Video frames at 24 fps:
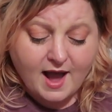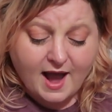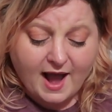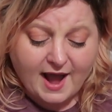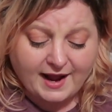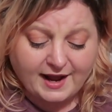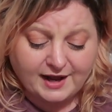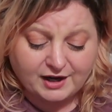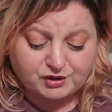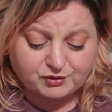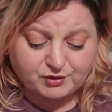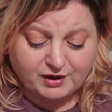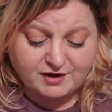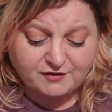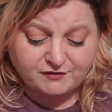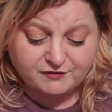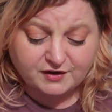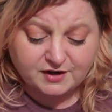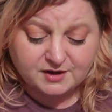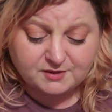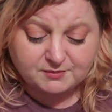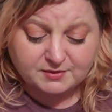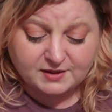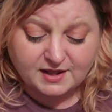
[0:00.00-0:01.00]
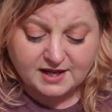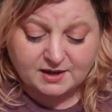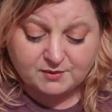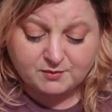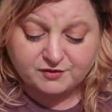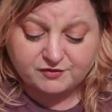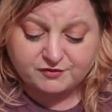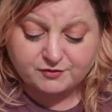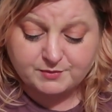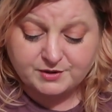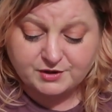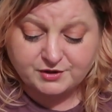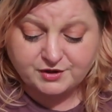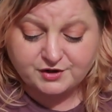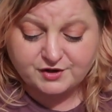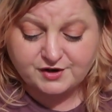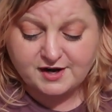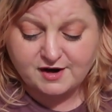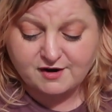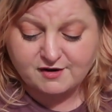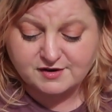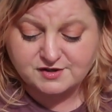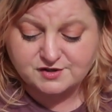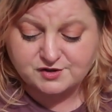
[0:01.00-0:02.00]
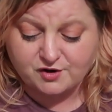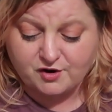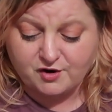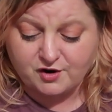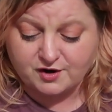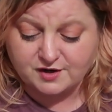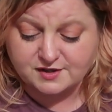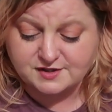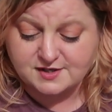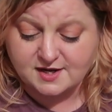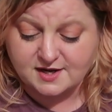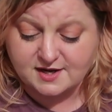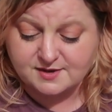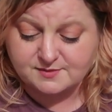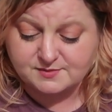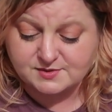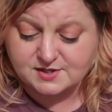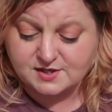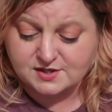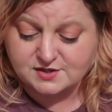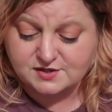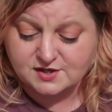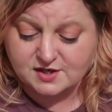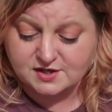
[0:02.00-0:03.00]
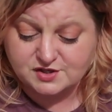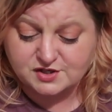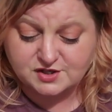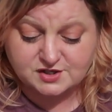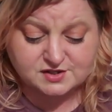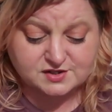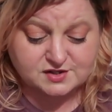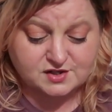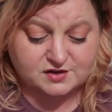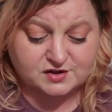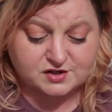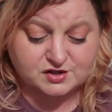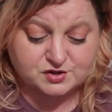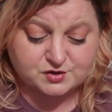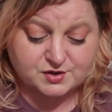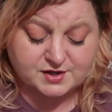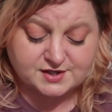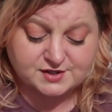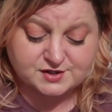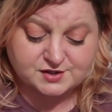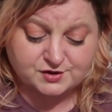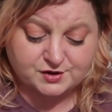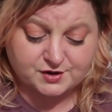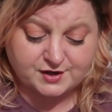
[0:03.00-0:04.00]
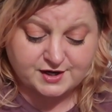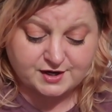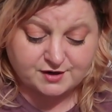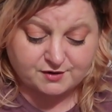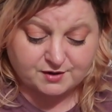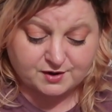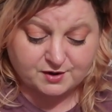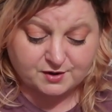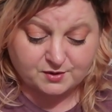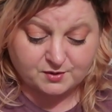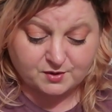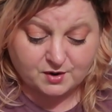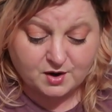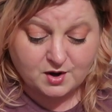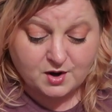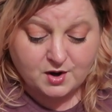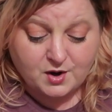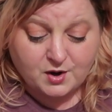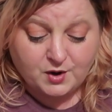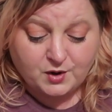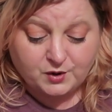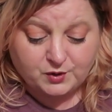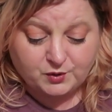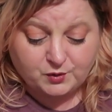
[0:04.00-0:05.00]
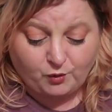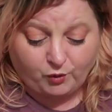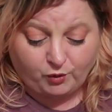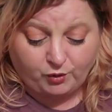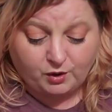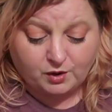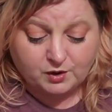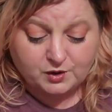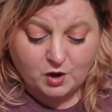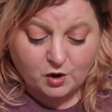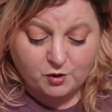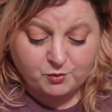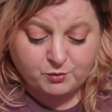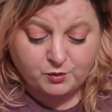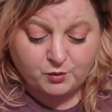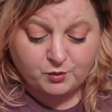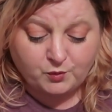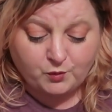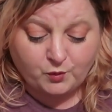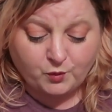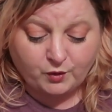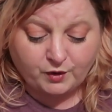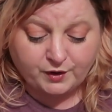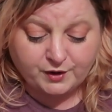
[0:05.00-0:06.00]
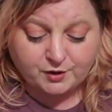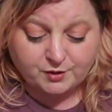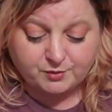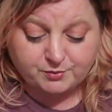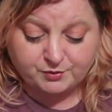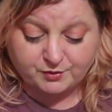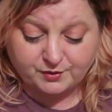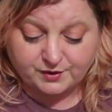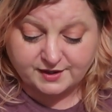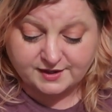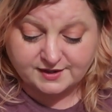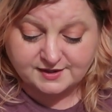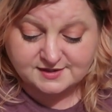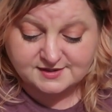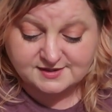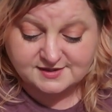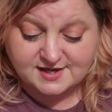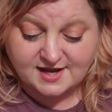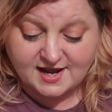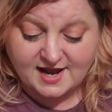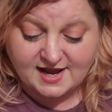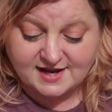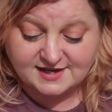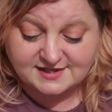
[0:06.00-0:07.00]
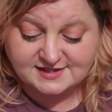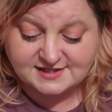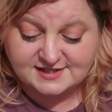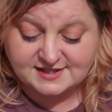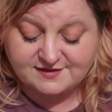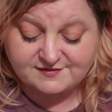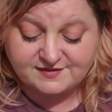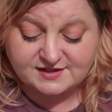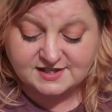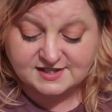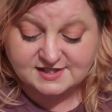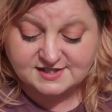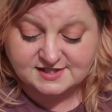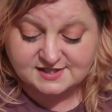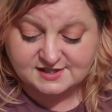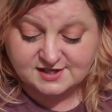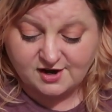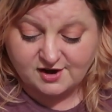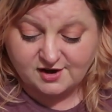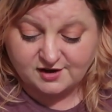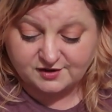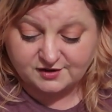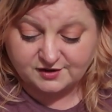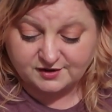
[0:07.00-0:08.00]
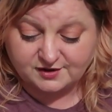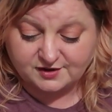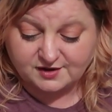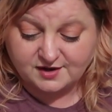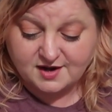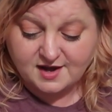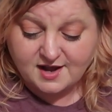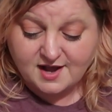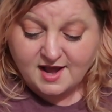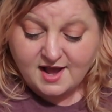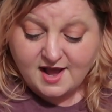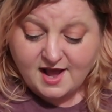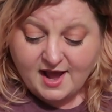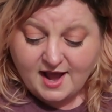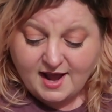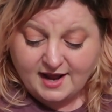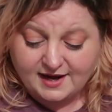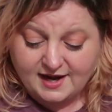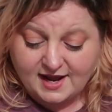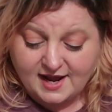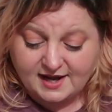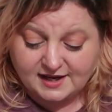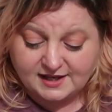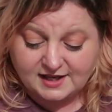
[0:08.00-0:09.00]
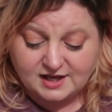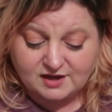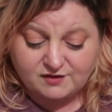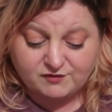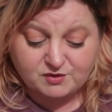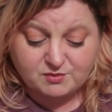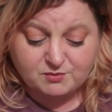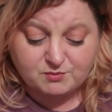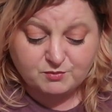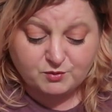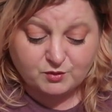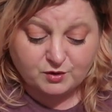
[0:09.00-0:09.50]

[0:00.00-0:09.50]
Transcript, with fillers: I had great fun playing with familiar character archetypes such as the trickster hero, nor noble warrior prince, and devious scholar, and I had even